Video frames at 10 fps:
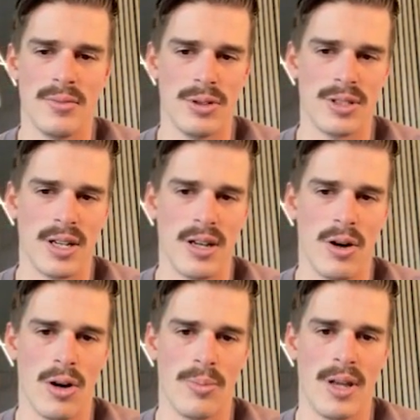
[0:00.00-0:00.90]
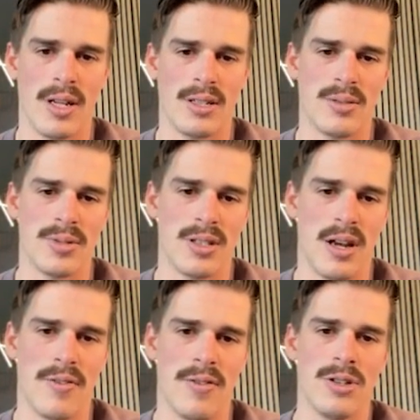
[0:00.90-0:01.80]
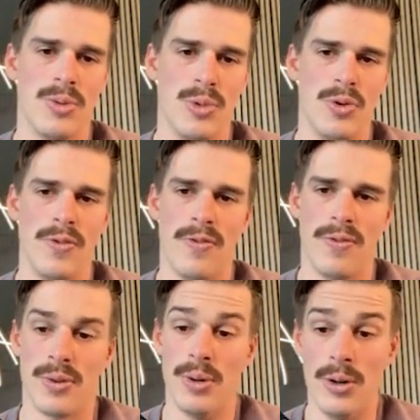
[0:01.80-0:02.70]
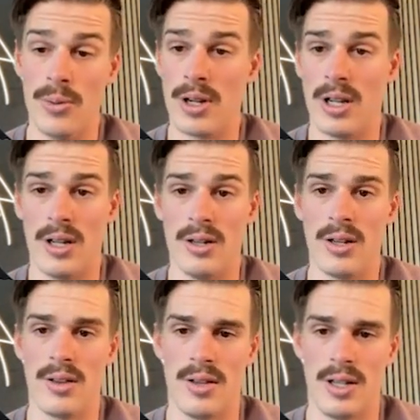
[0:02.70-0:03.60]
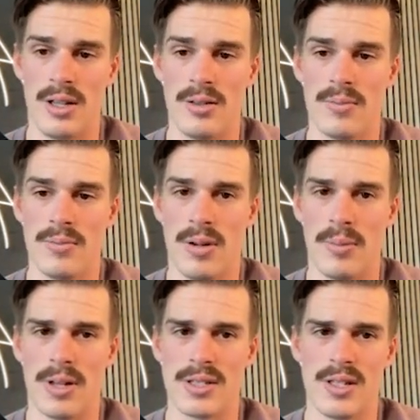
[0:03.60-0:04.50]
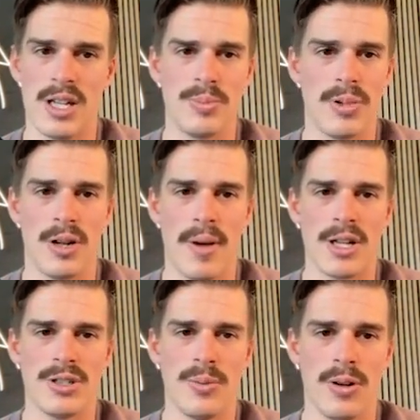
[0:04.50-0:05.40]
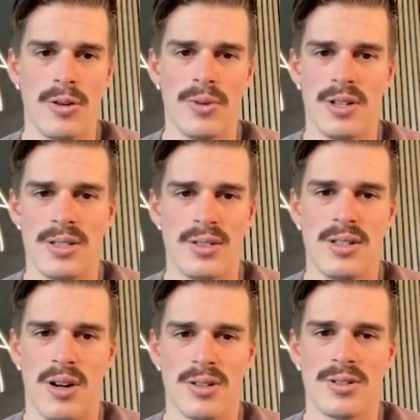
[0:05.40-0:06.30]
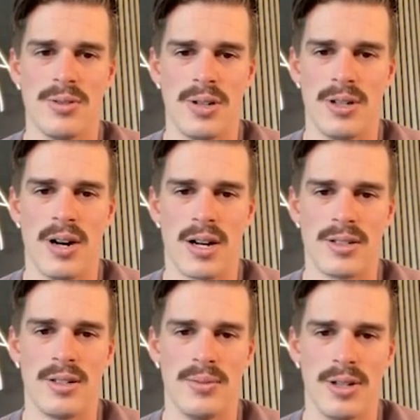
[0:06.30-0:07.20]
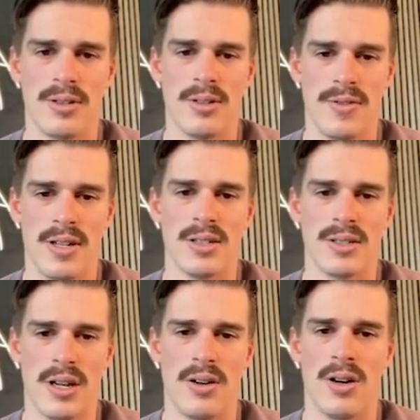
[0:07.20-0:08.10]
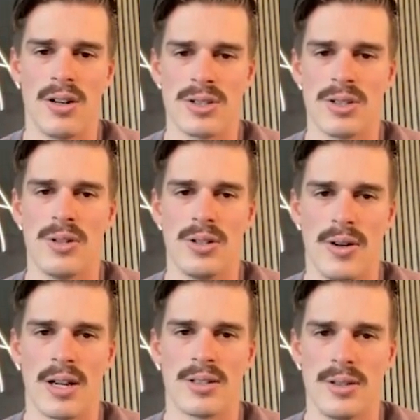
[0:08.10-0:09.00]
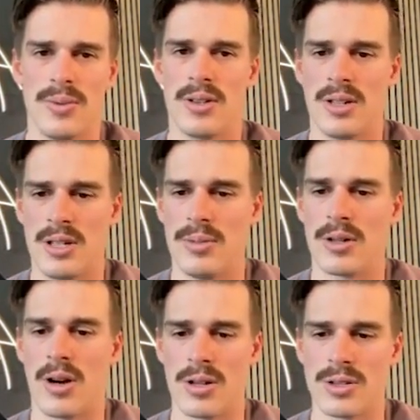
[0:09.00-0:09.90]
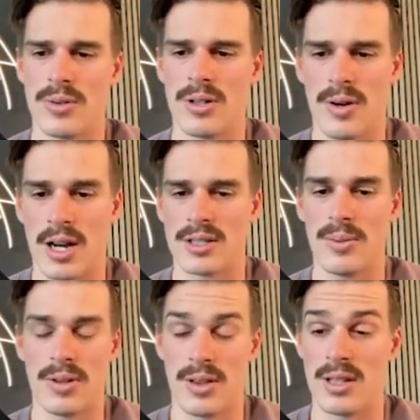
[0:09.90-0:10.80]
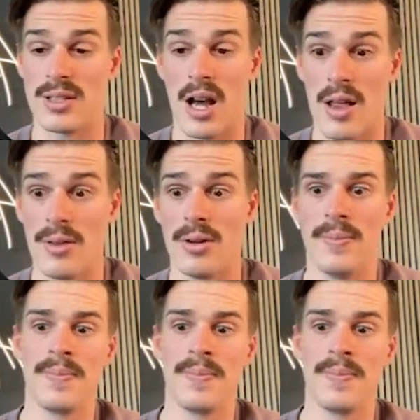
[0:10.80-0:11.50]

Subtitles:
Once again, automating some stuff to move through in the pipeline stage. But imagine a world where this lead also interacted with a VSL, also interacted with an ebook, also interacted with these other